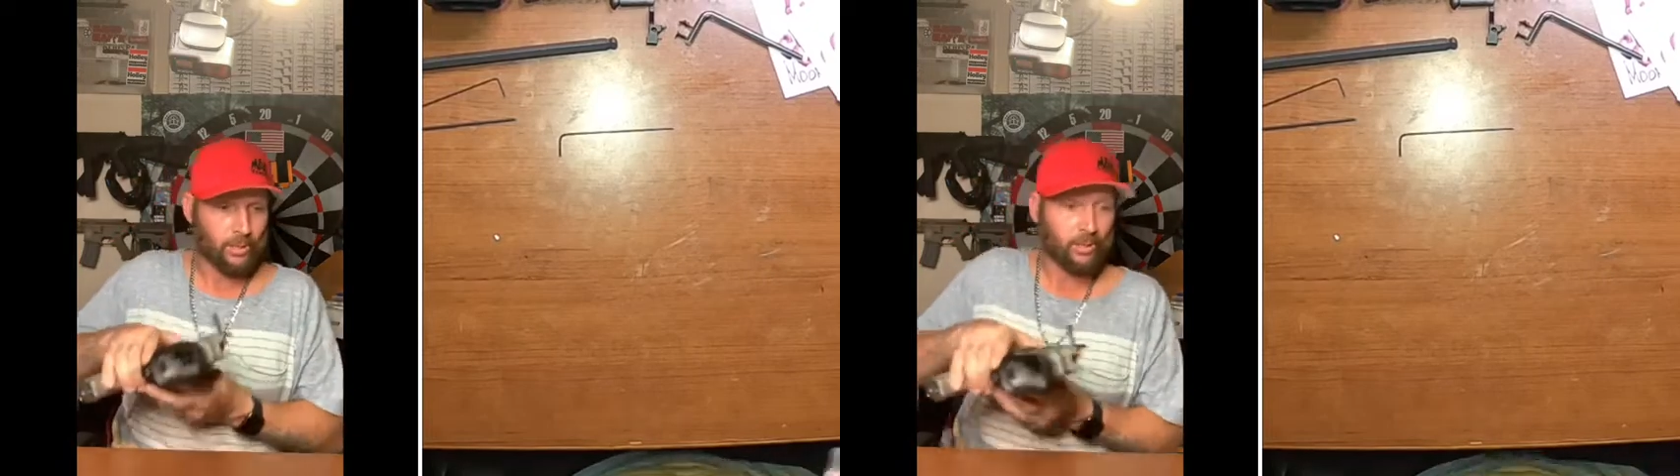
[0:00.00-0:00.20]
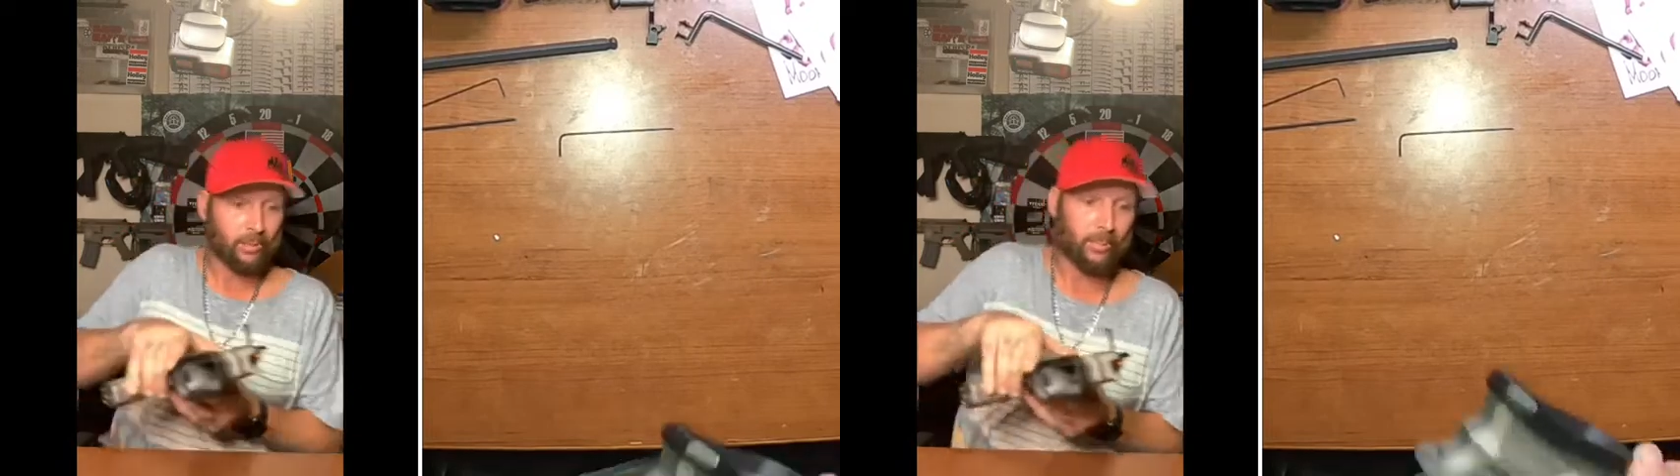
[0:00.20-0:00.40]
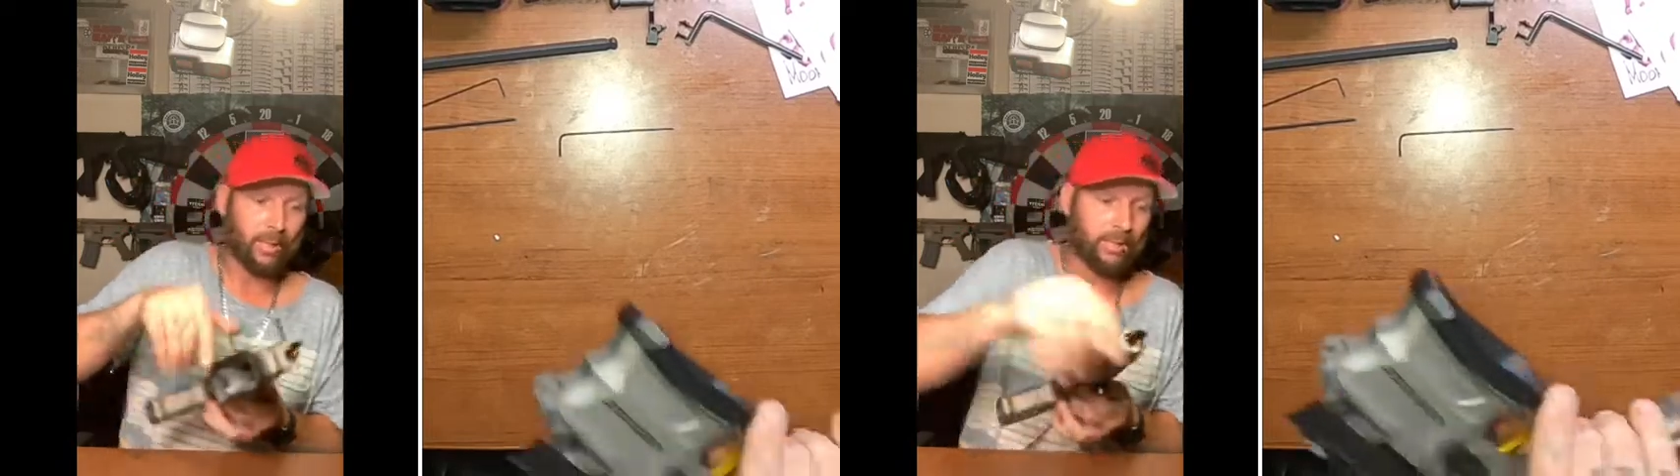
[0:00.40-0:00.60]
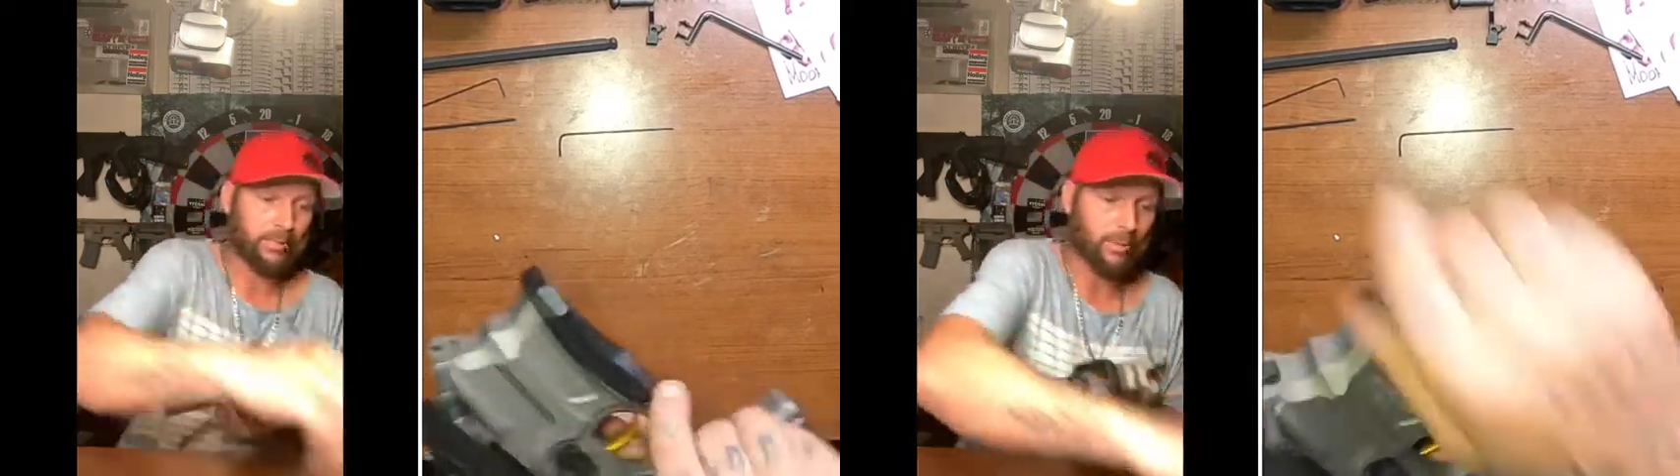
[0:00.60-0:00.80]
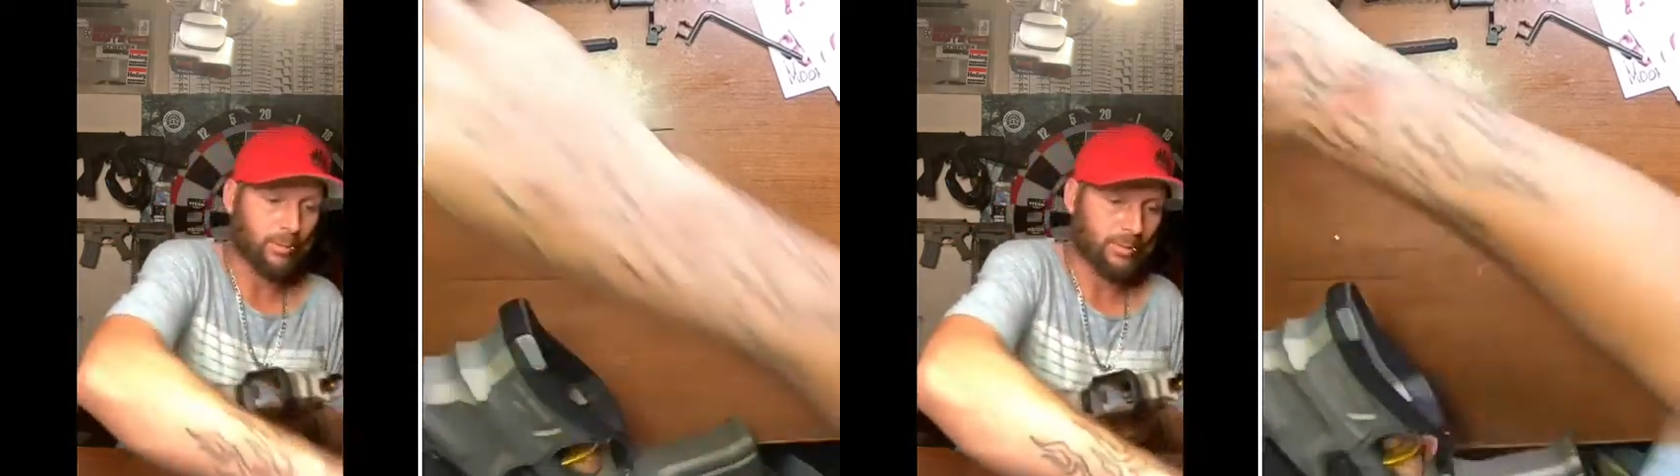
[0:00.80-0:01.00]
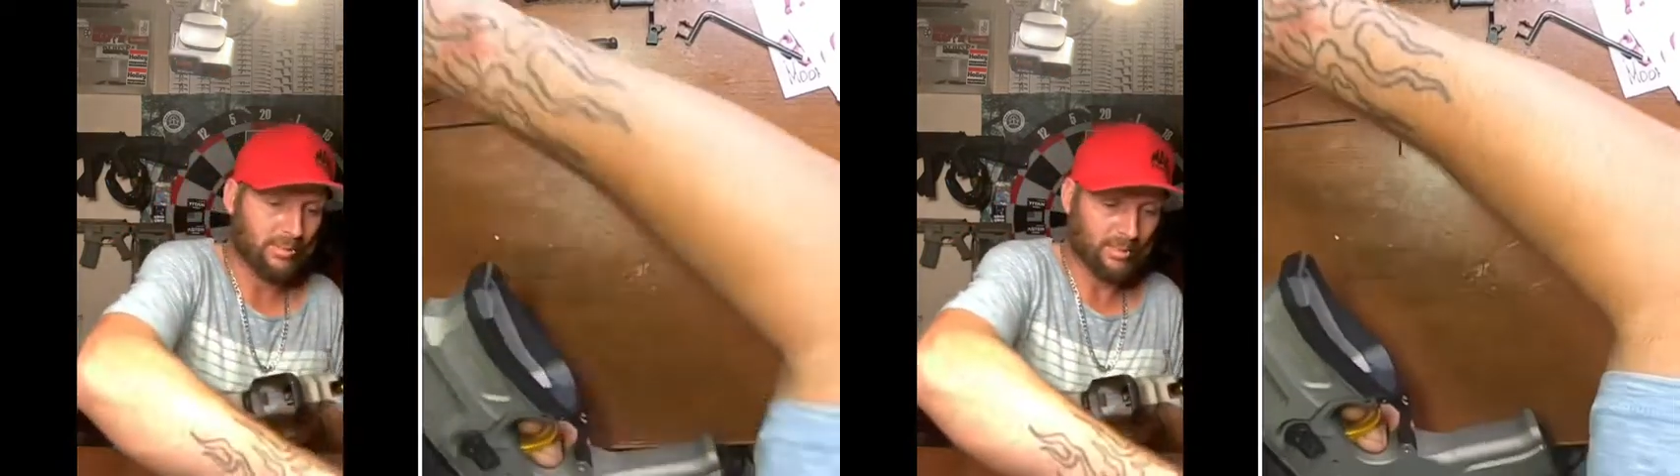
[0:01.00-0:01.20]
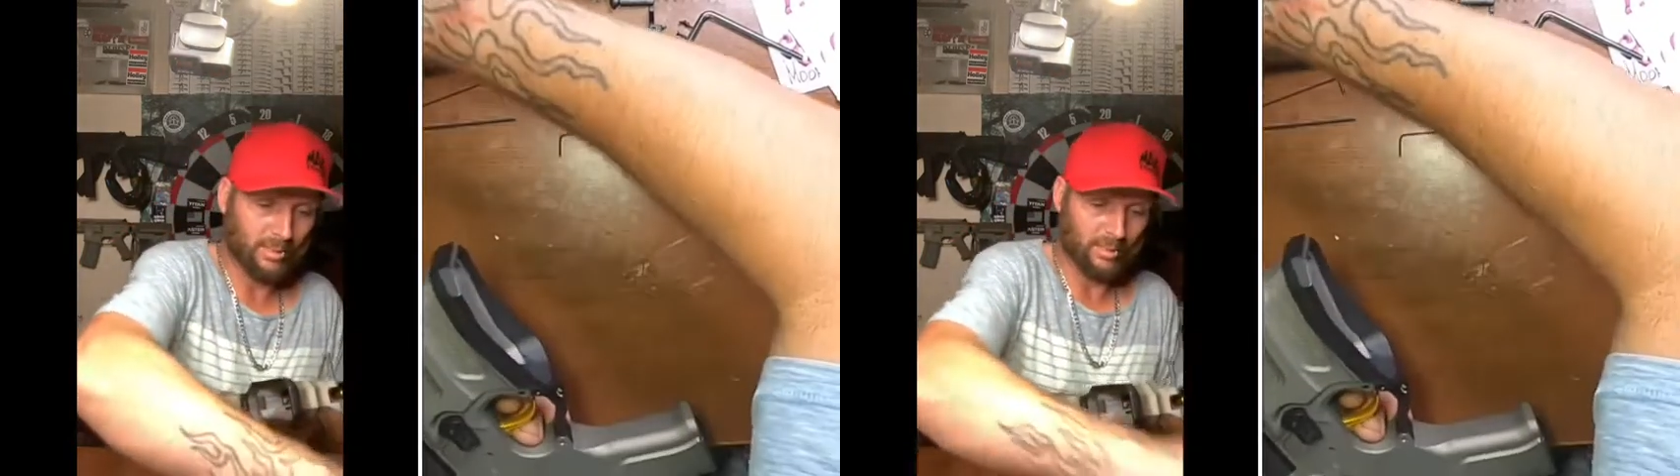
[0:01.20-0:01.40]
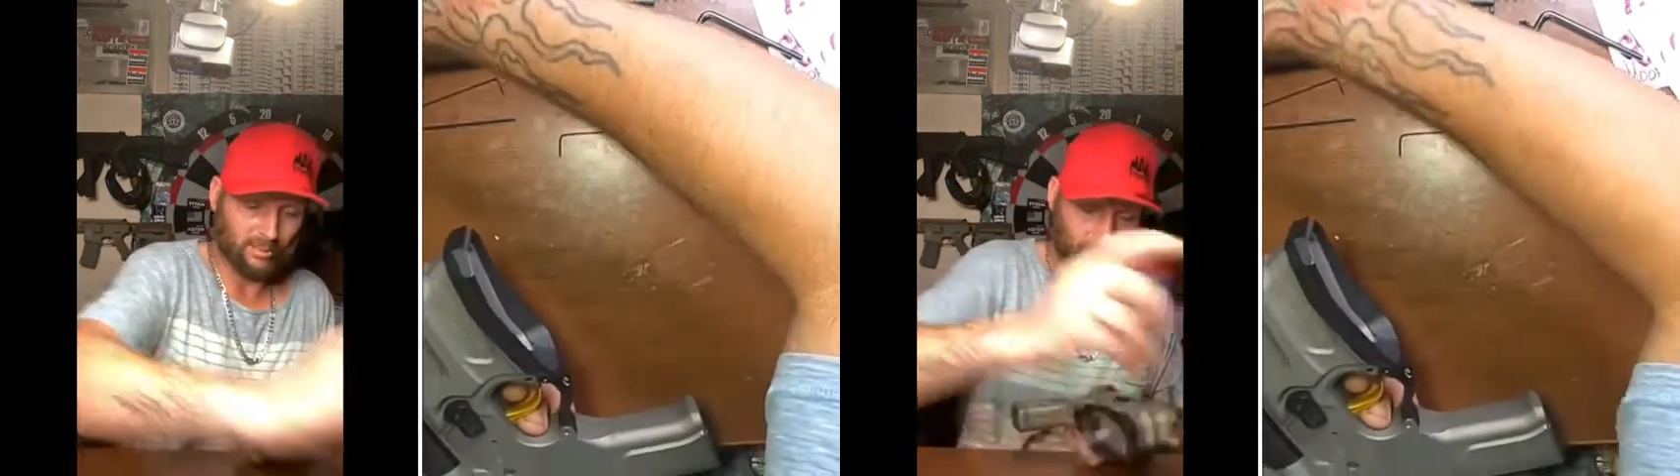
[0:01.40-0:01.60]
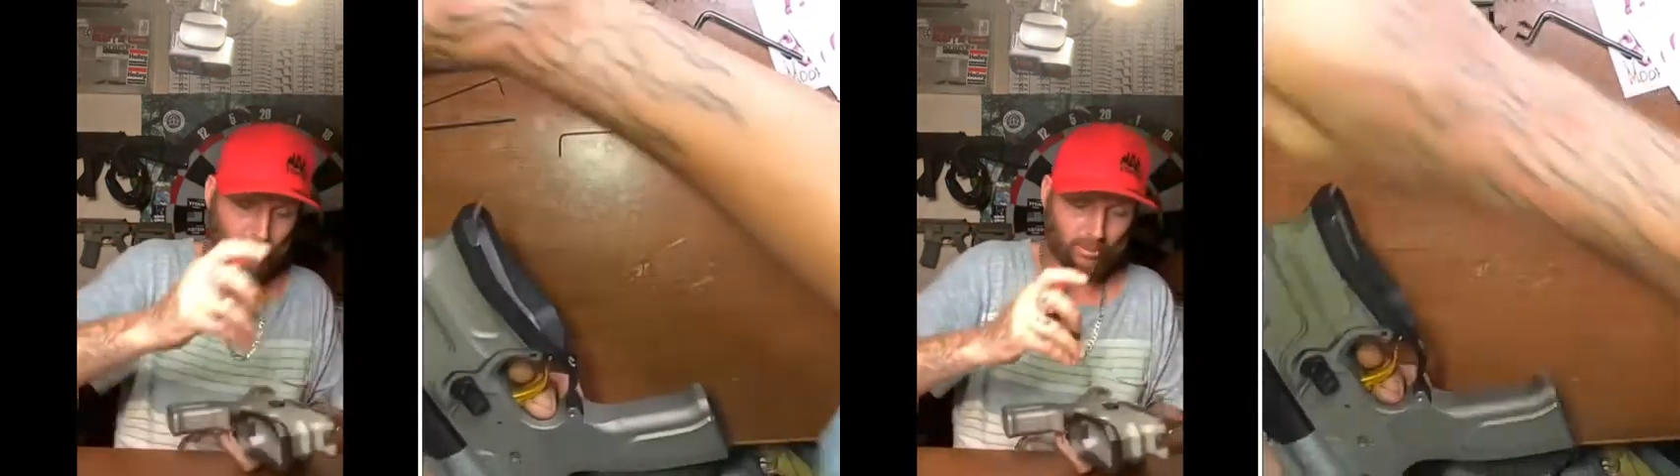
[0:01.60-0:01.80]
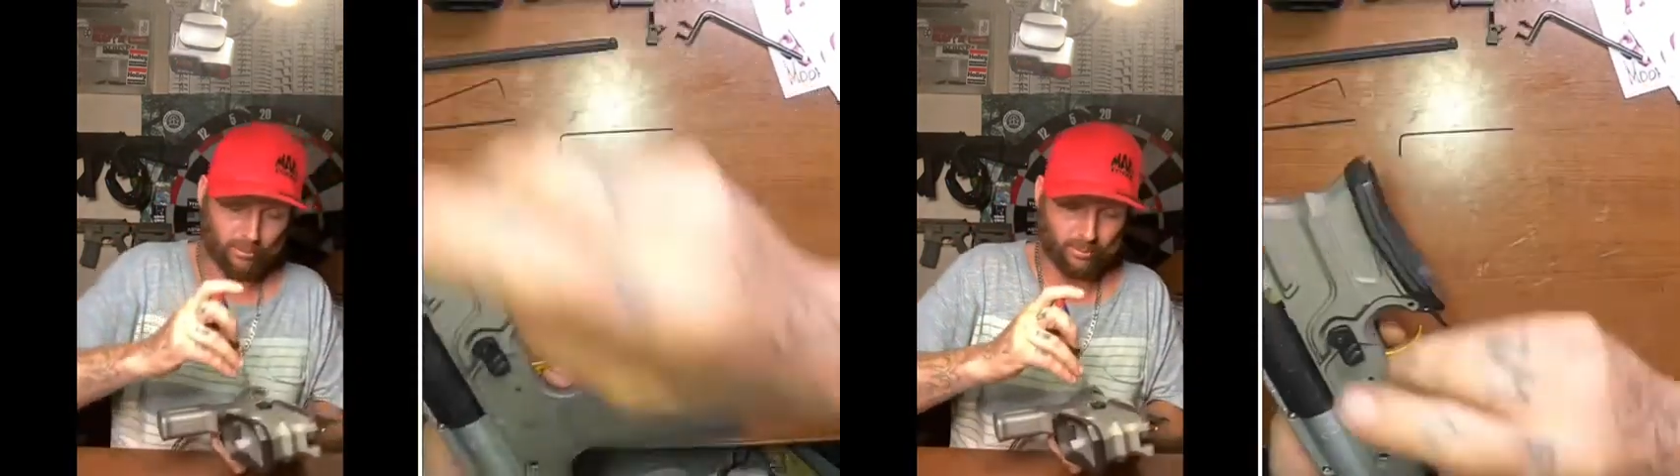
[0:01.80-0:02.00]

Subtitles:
Man, I tell you what, this gun is built.